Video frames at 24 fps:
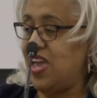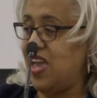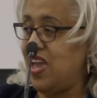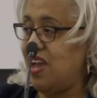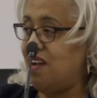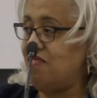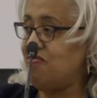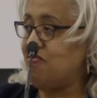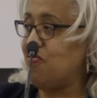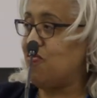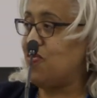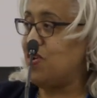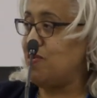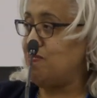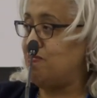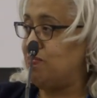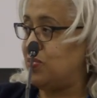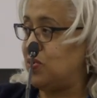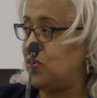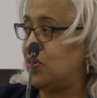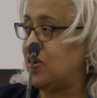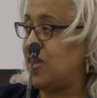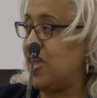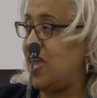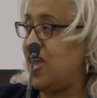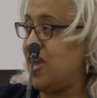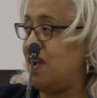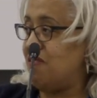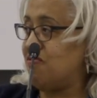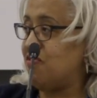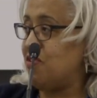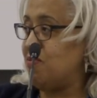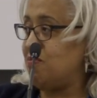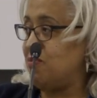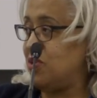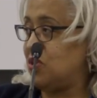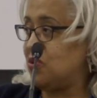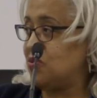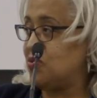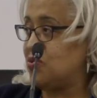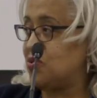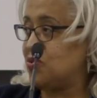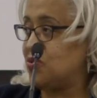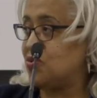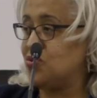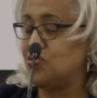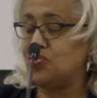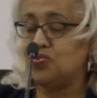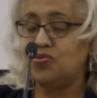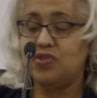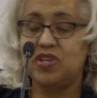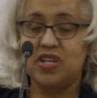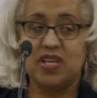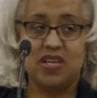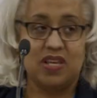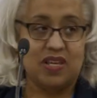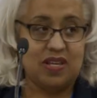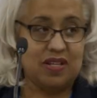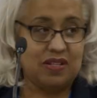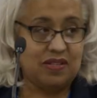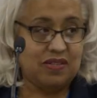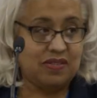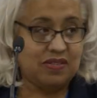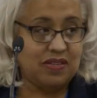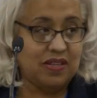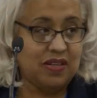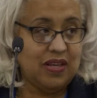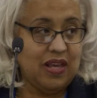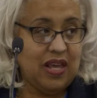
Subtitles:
every book every middle school needs.